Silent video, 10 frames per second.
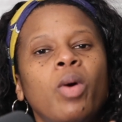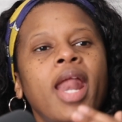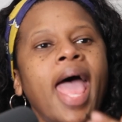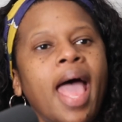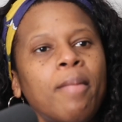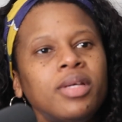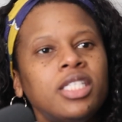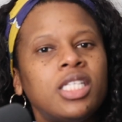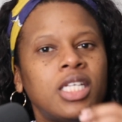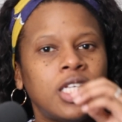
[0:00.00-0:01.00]
what
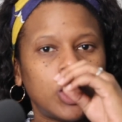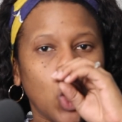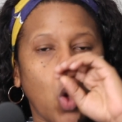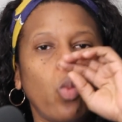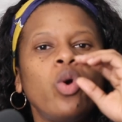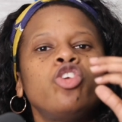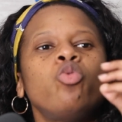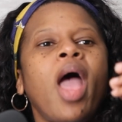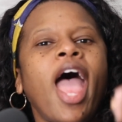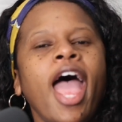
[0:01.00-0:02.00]
happens is when
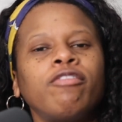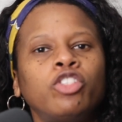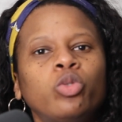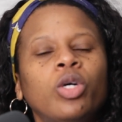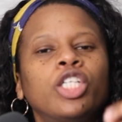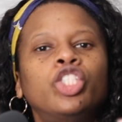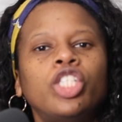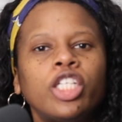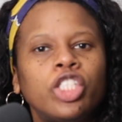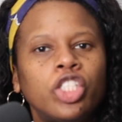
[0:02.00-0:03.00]
you have to
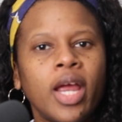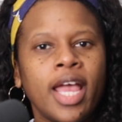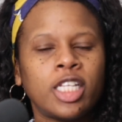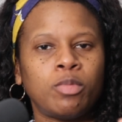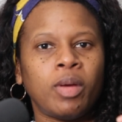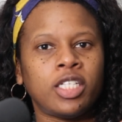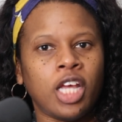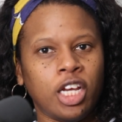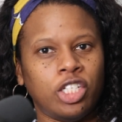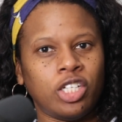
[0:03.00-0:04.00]
adjust your
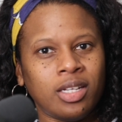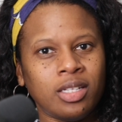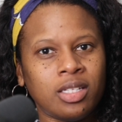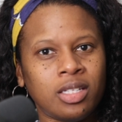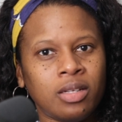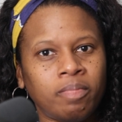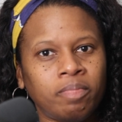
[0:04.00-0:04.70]
expectations,